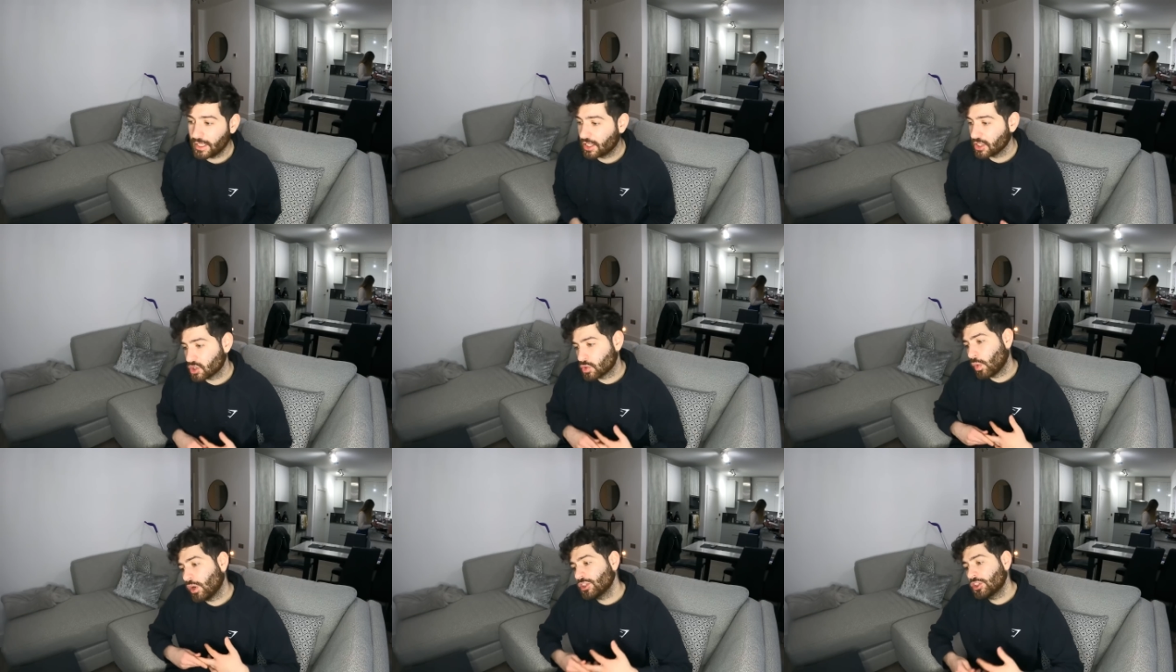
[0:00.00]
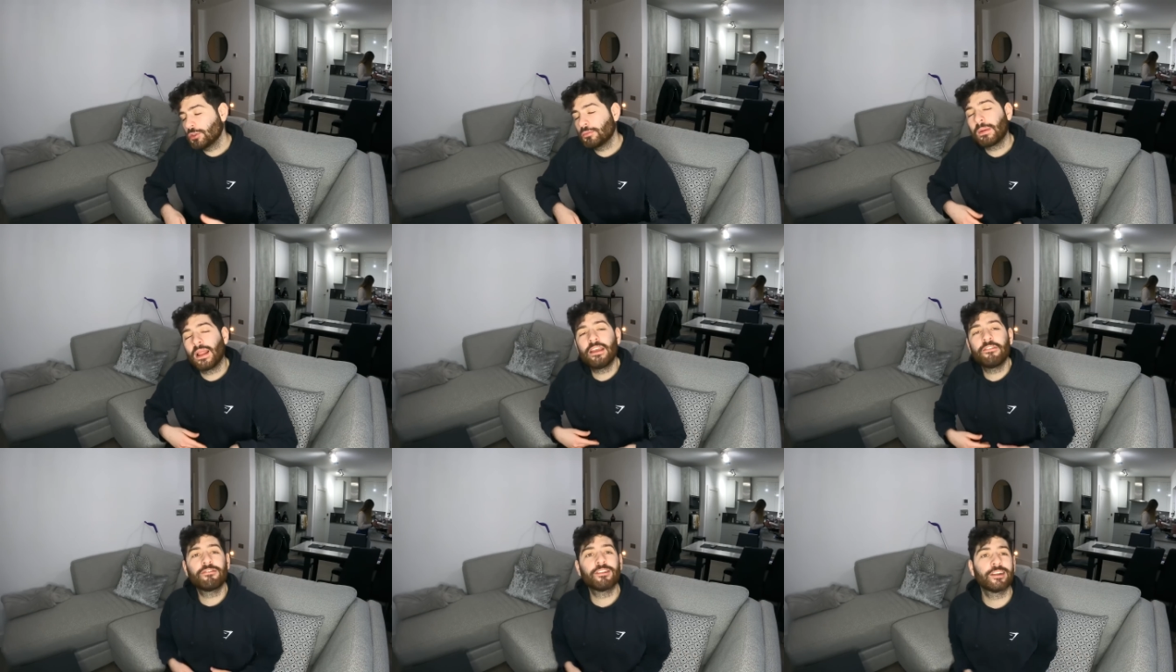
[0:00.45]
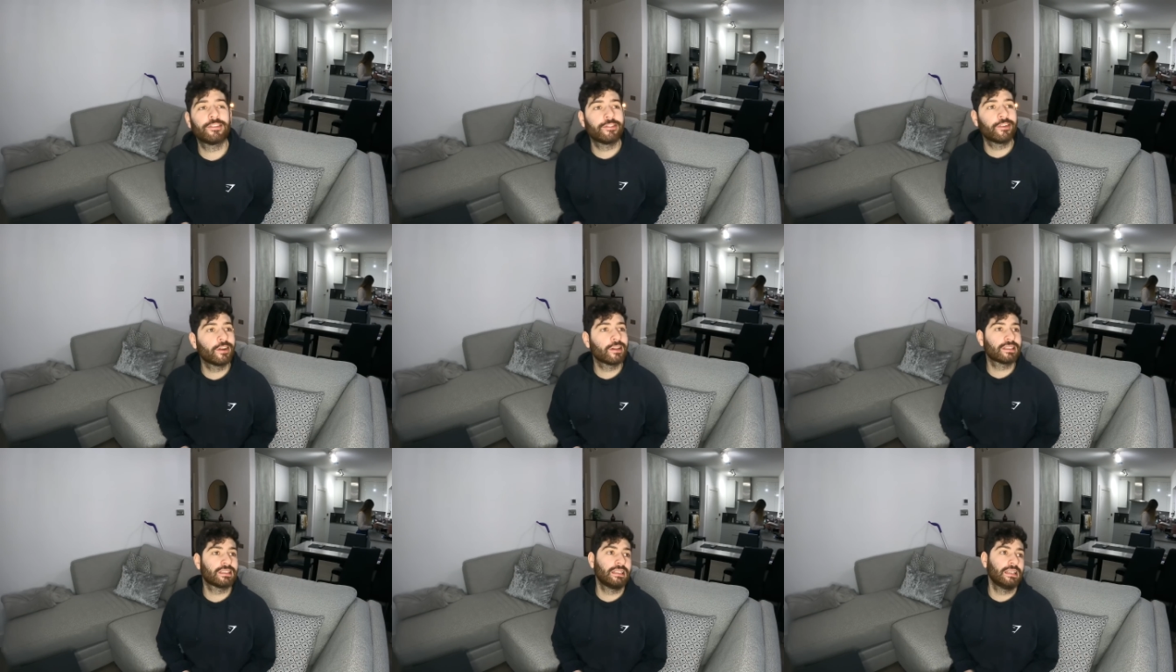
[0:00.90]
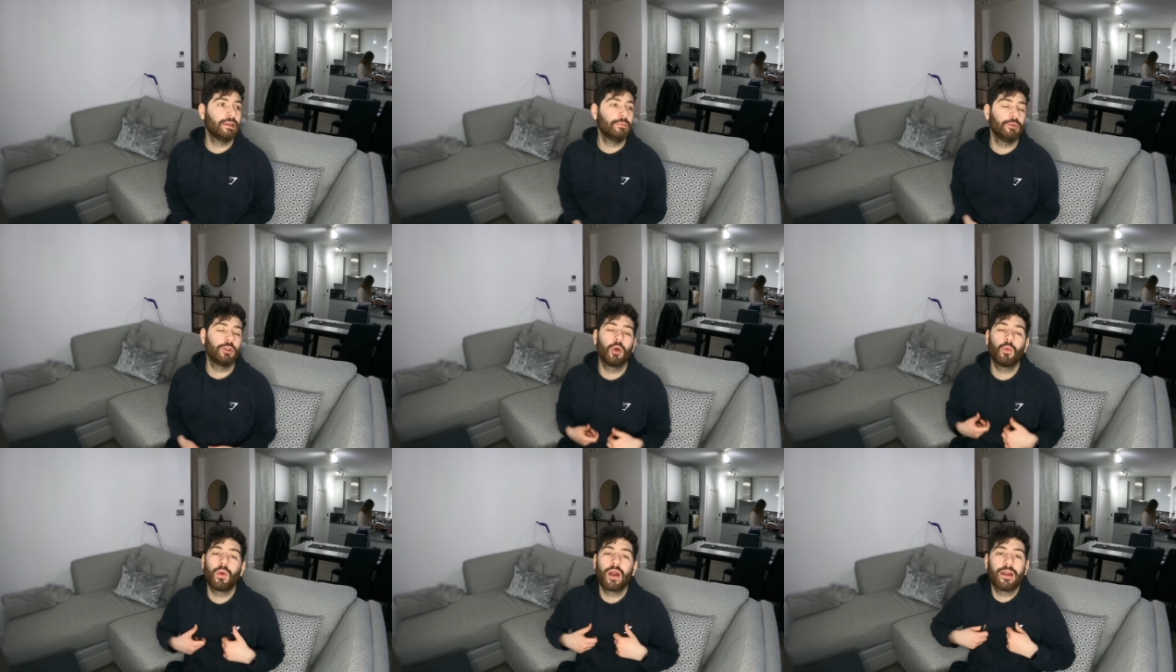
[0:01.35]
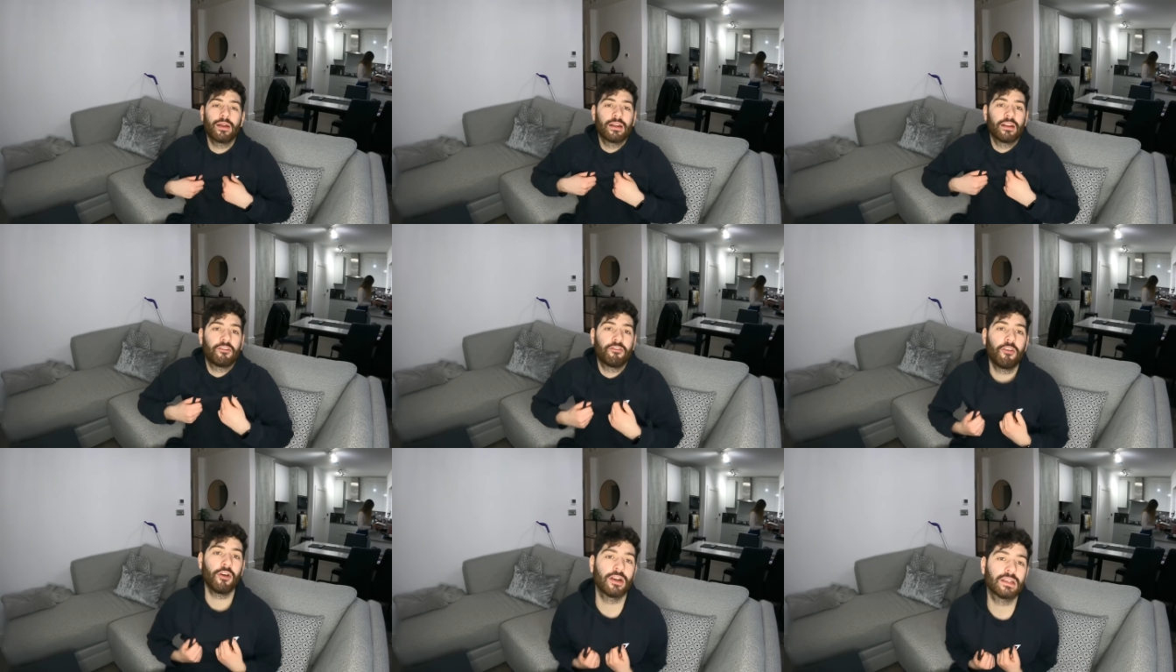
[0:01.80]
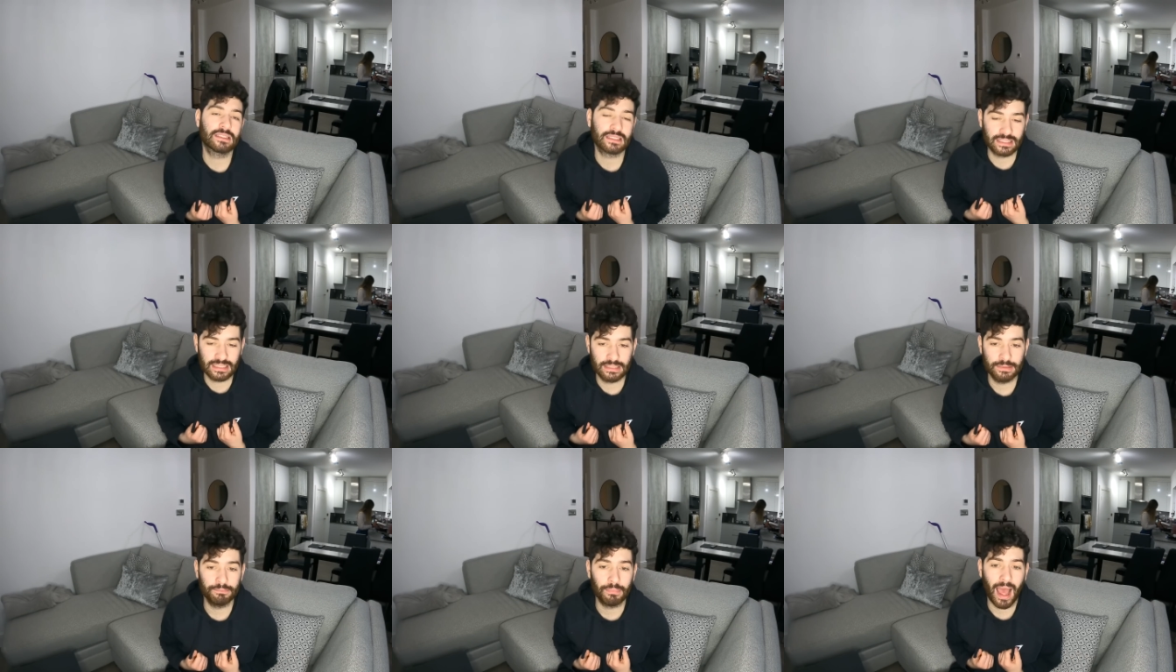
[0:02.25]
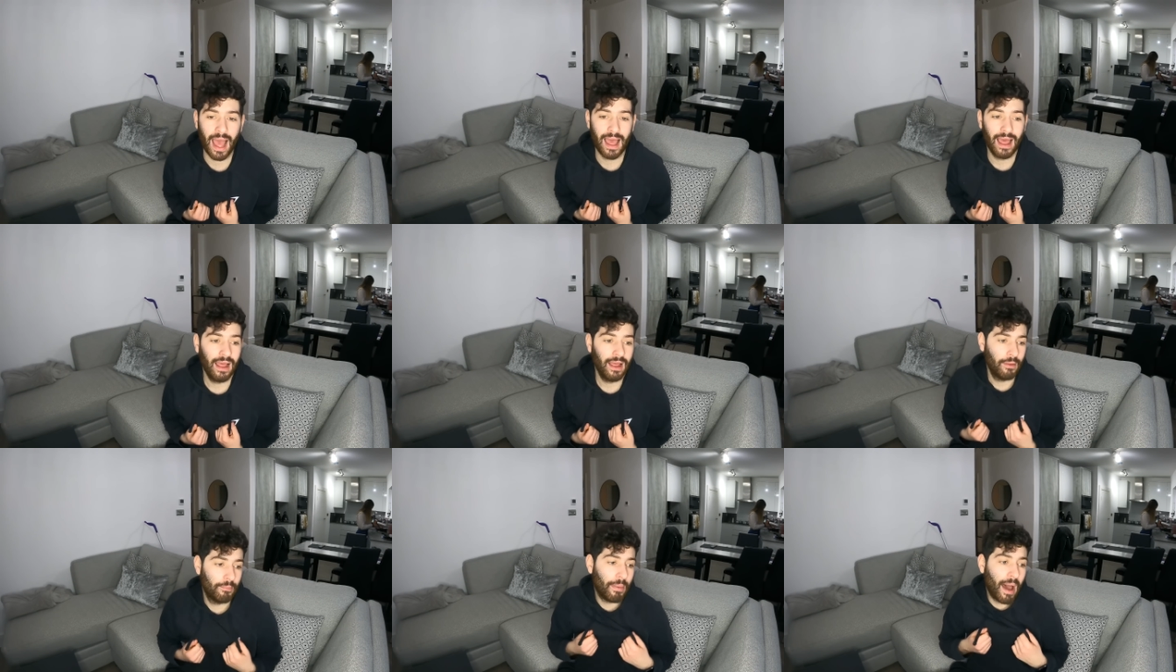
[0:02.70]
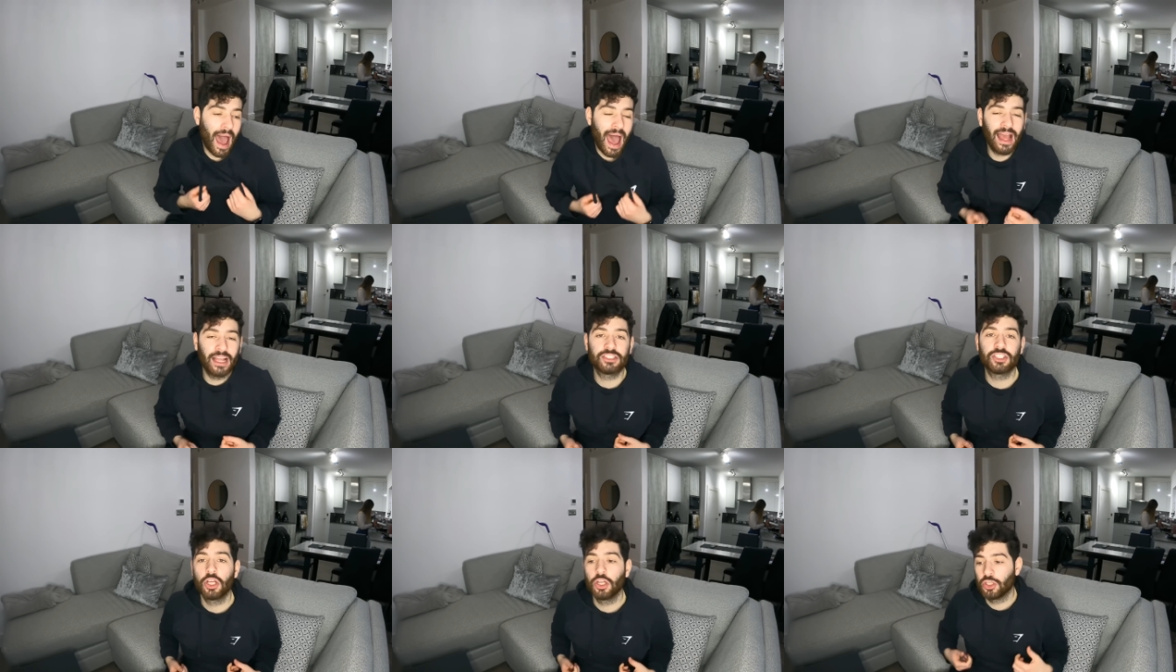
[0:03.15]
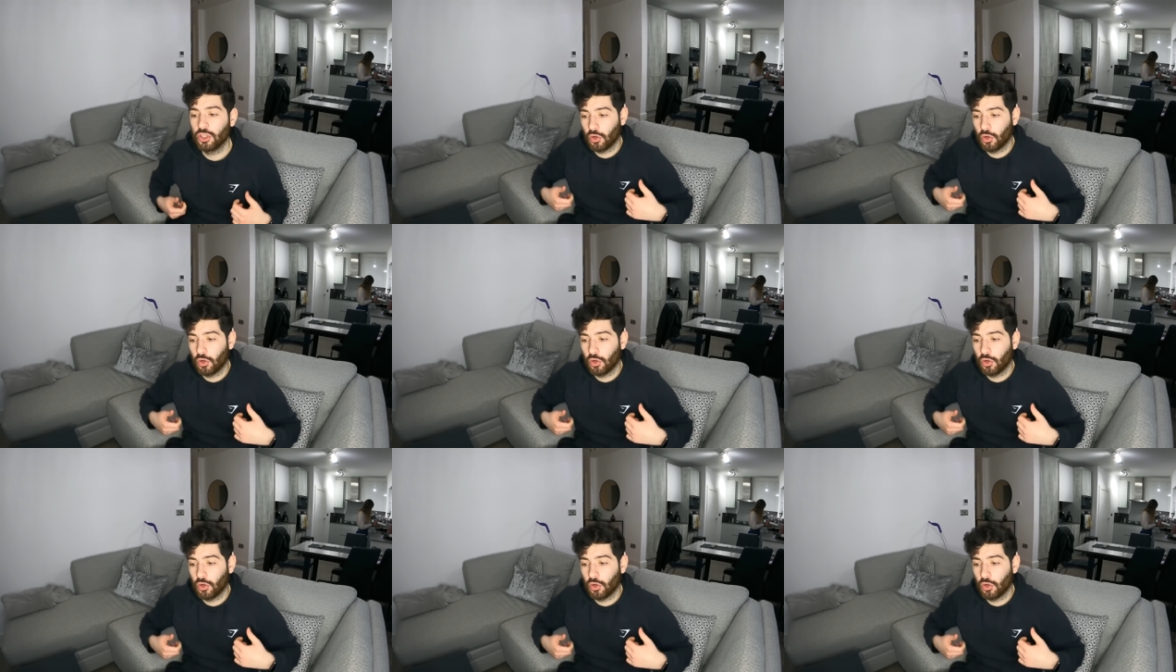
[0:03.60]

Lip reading: Because once you play for the first team, you're wearing the first team badge,